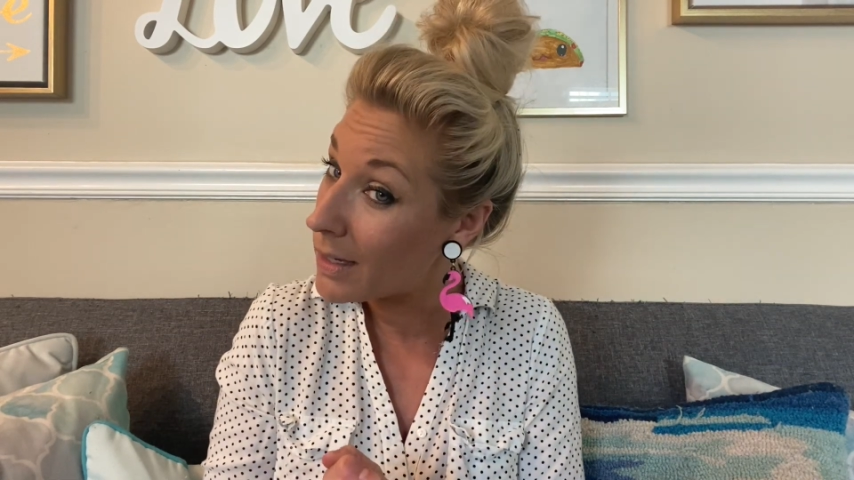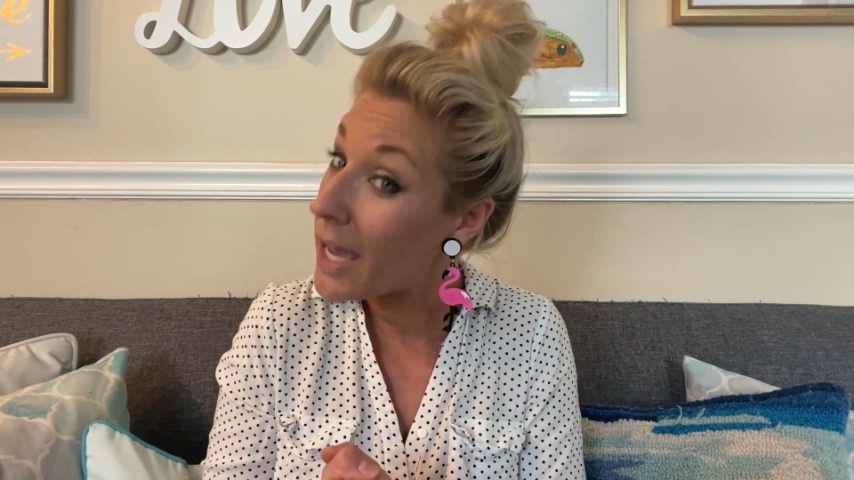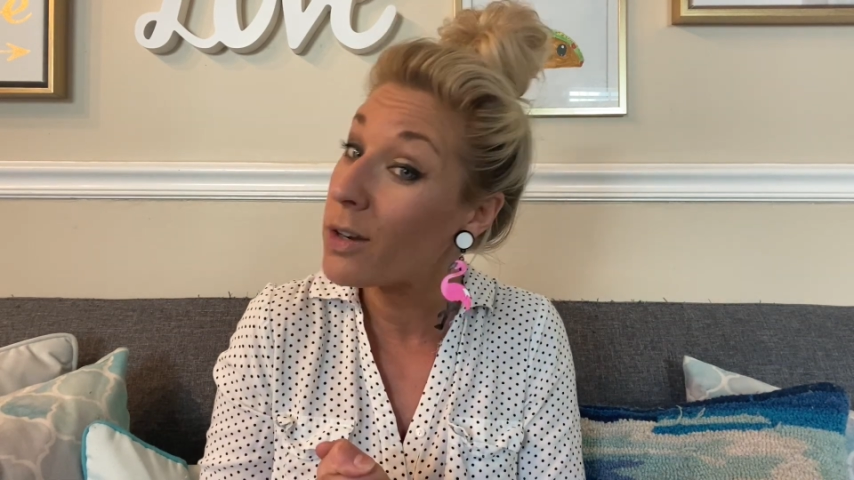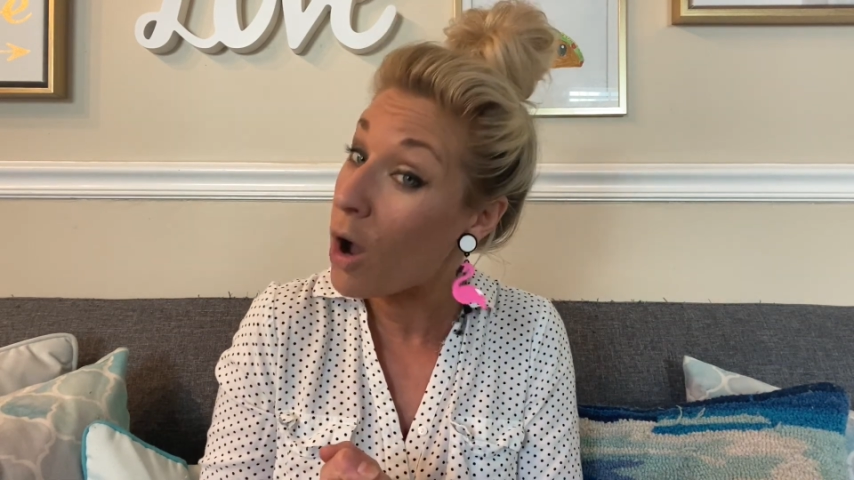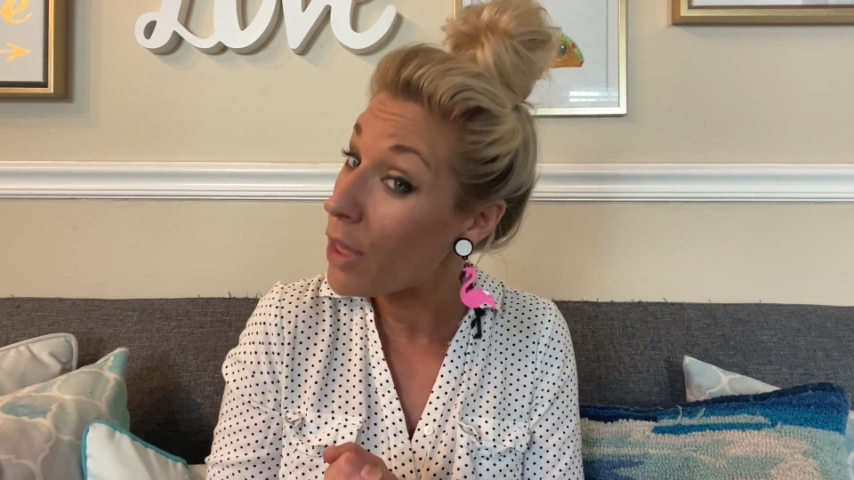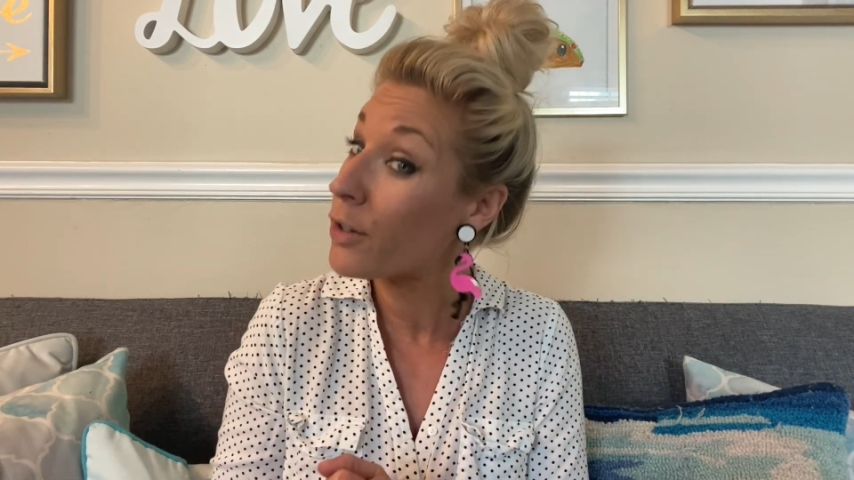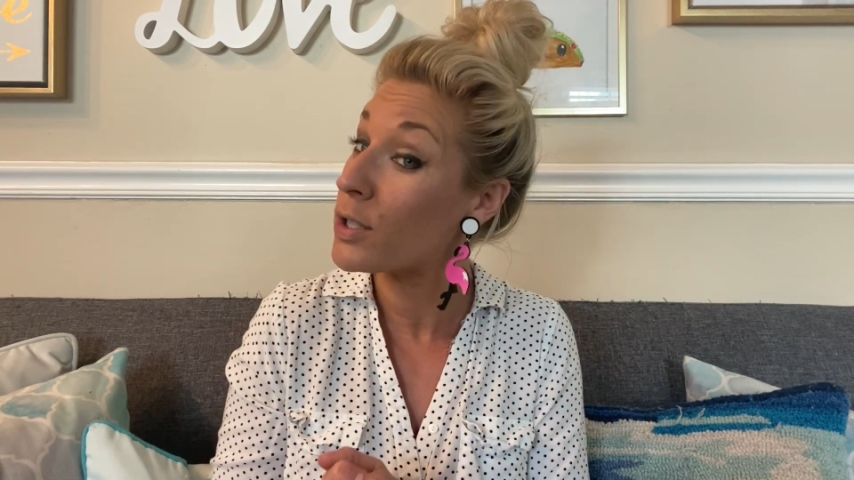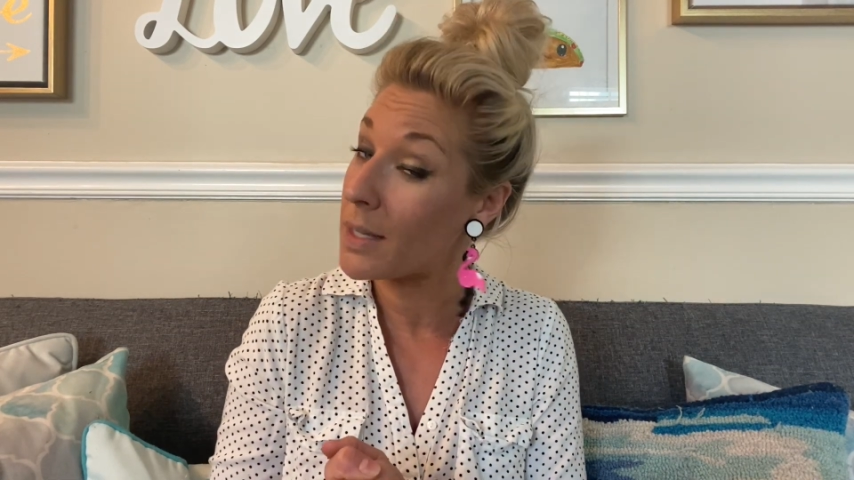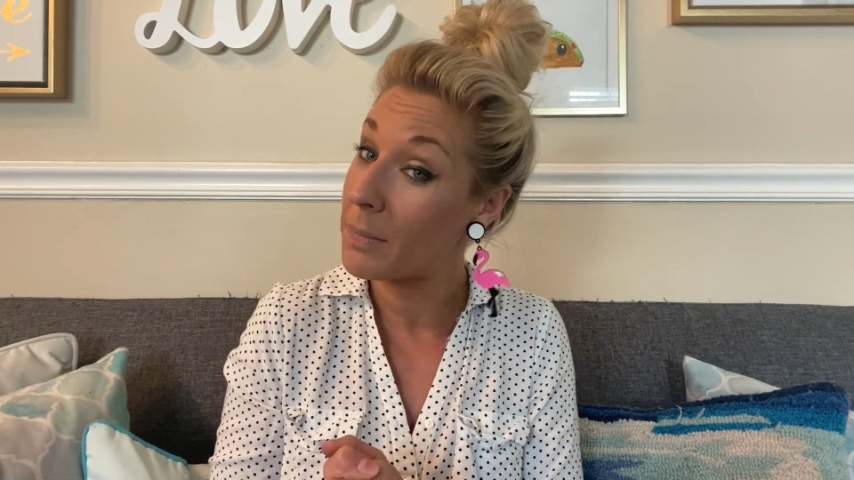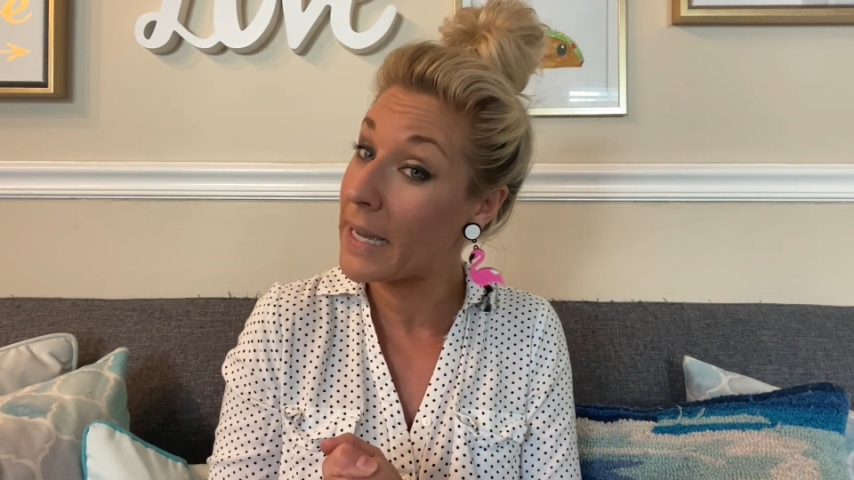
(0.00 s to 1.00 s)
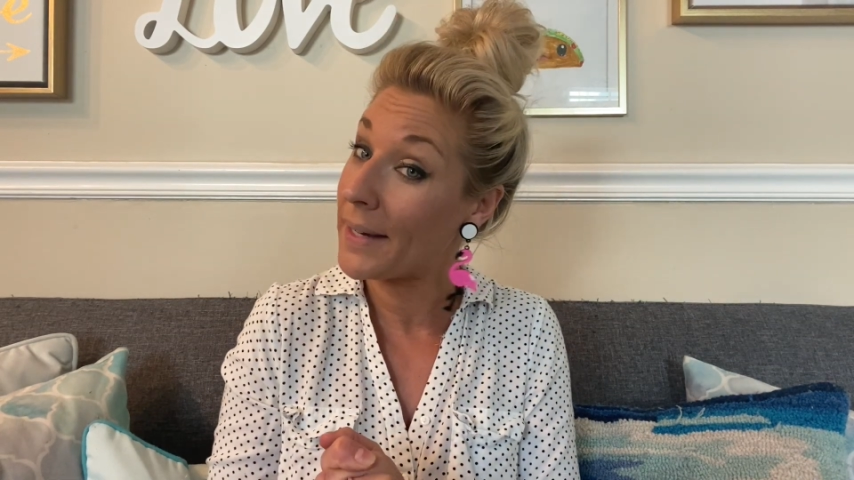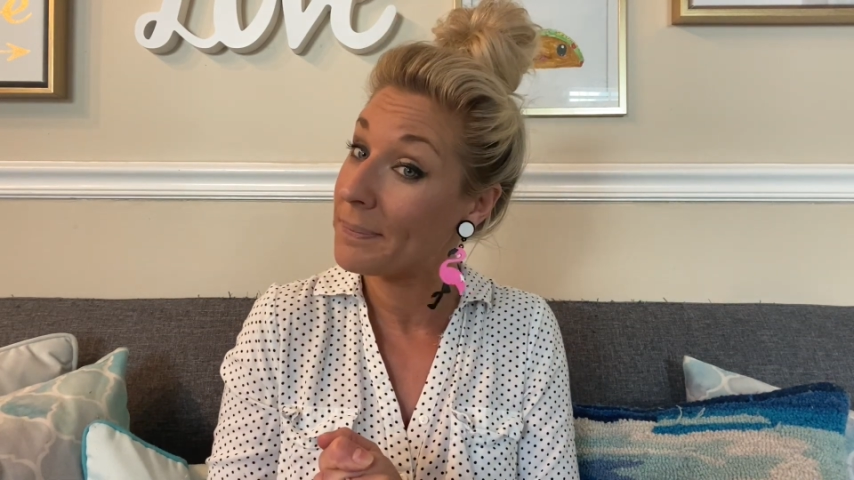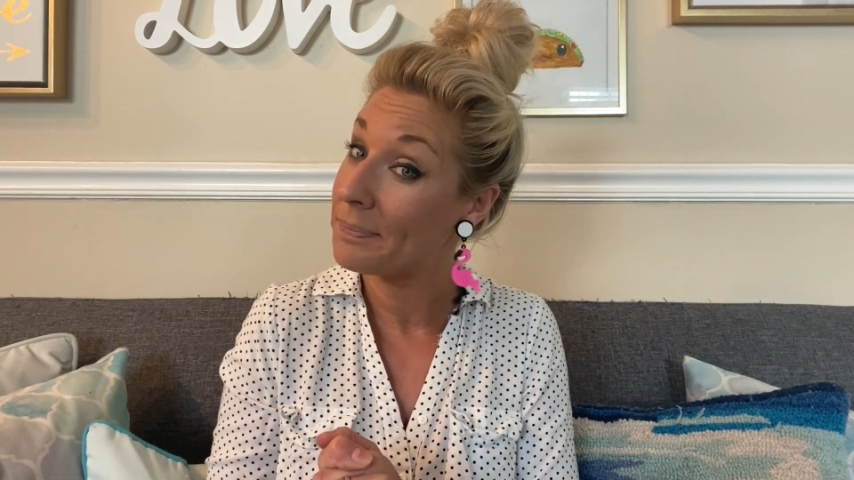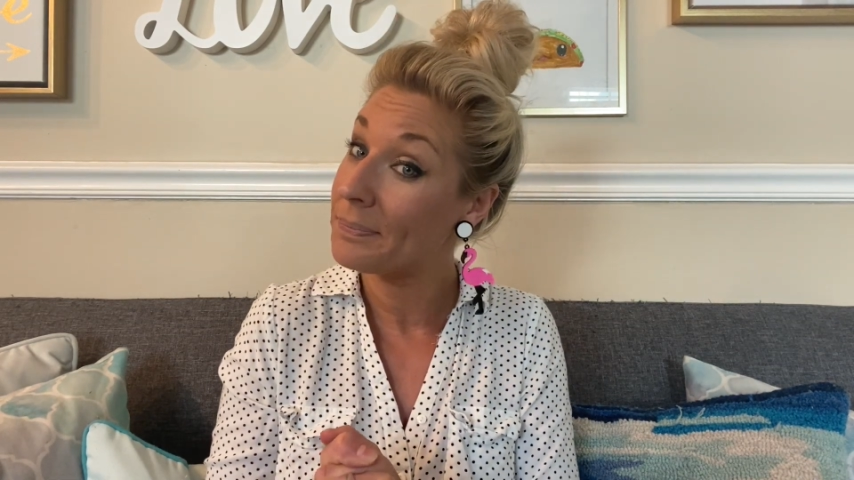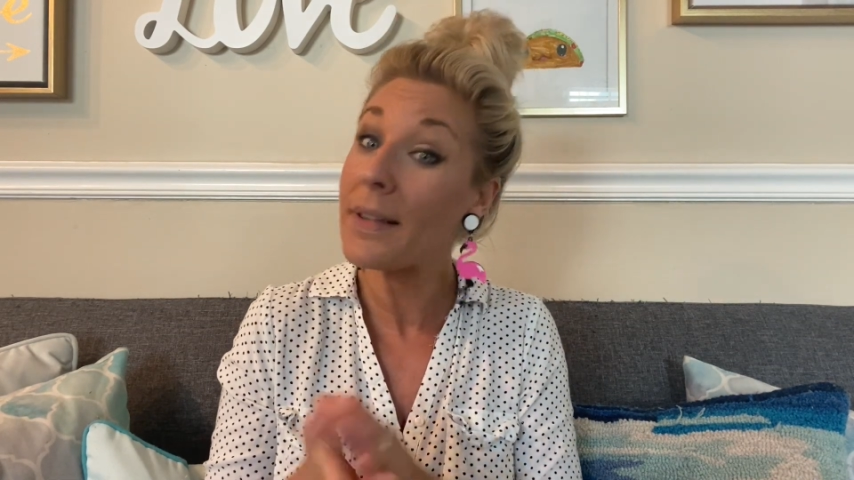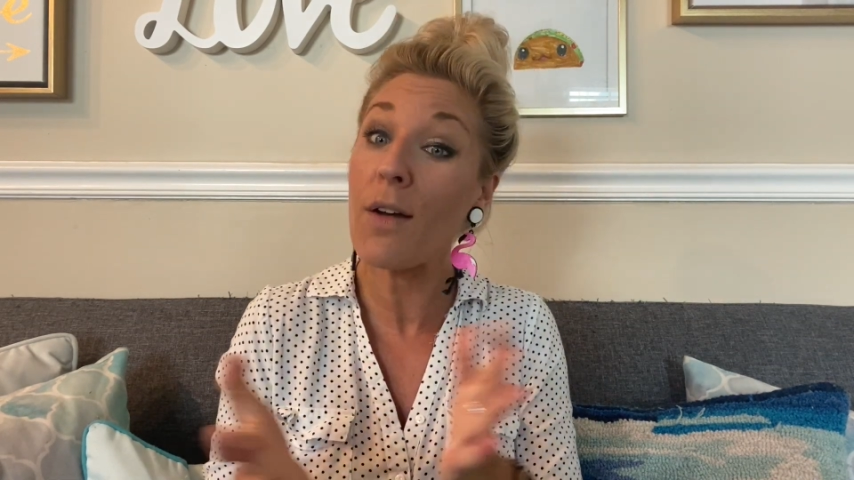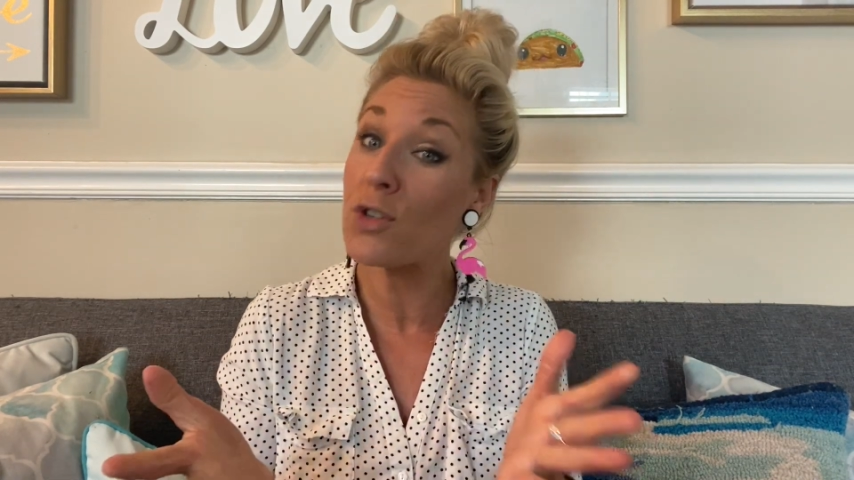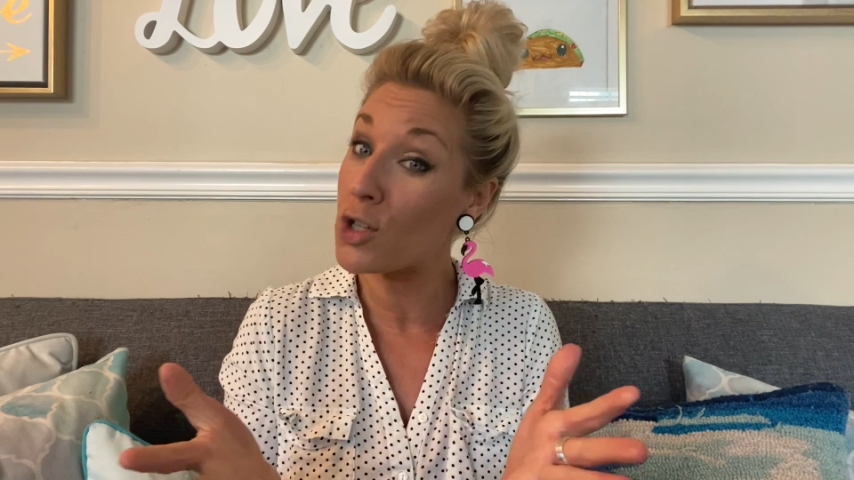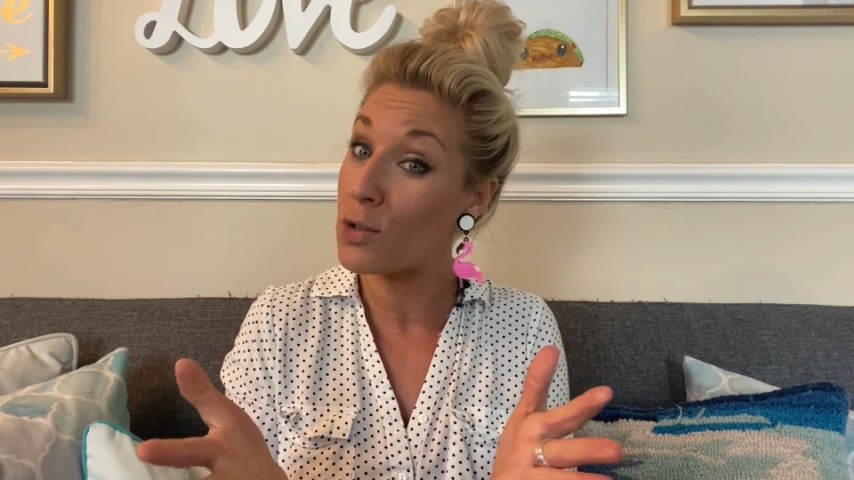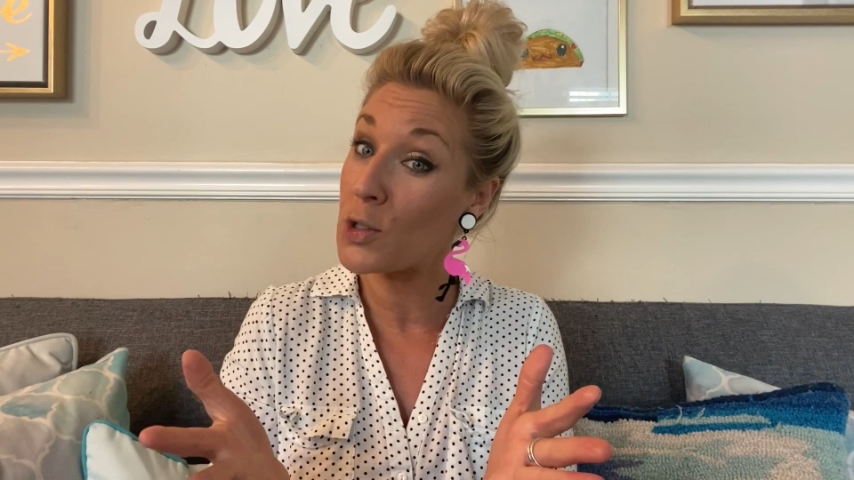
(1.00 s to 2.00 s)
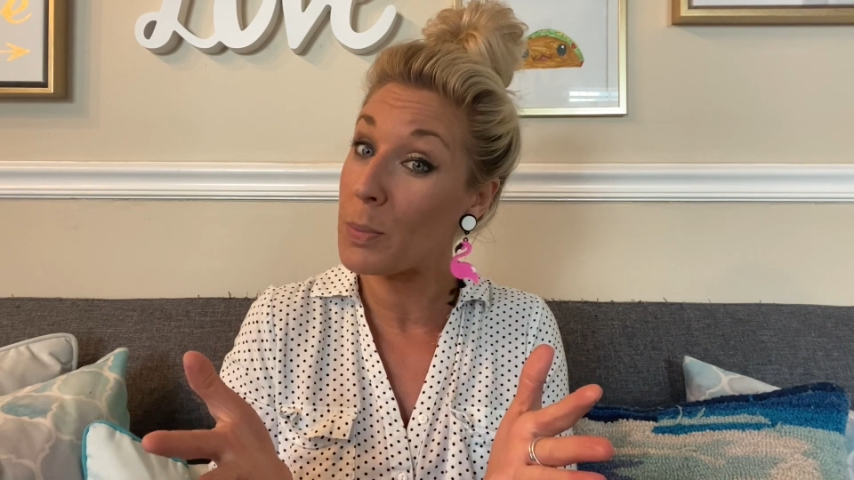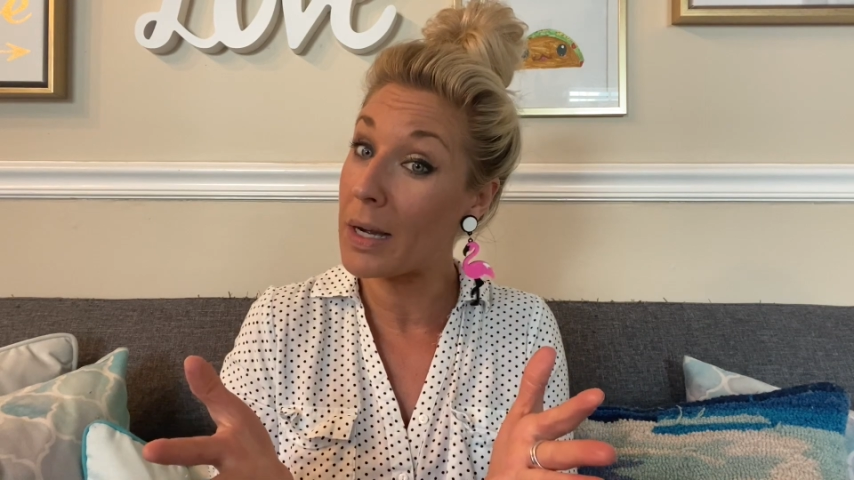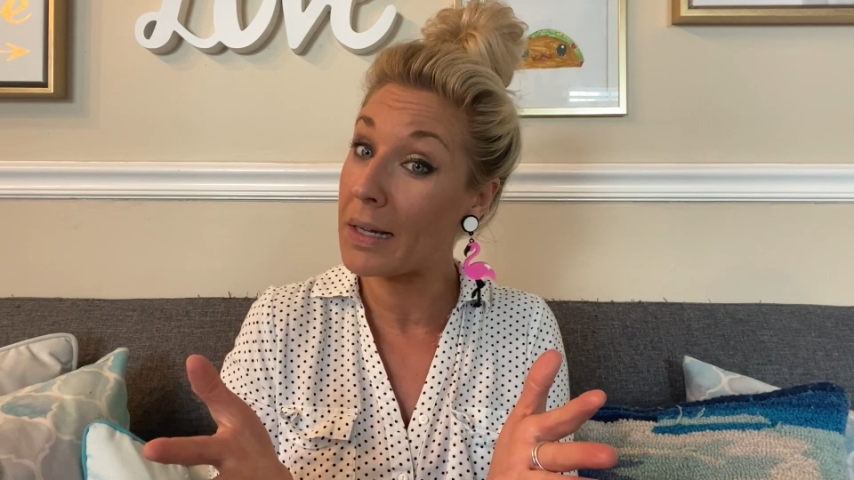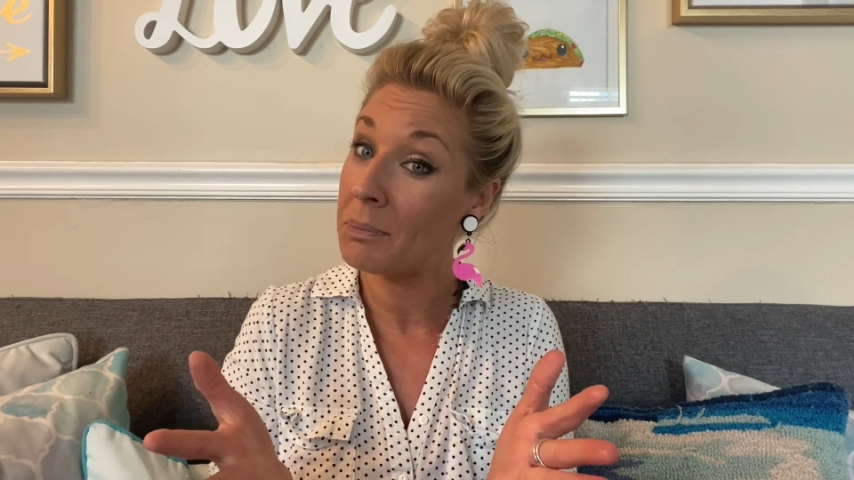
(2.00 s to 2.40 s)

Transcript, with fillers: an author someday of a children's book.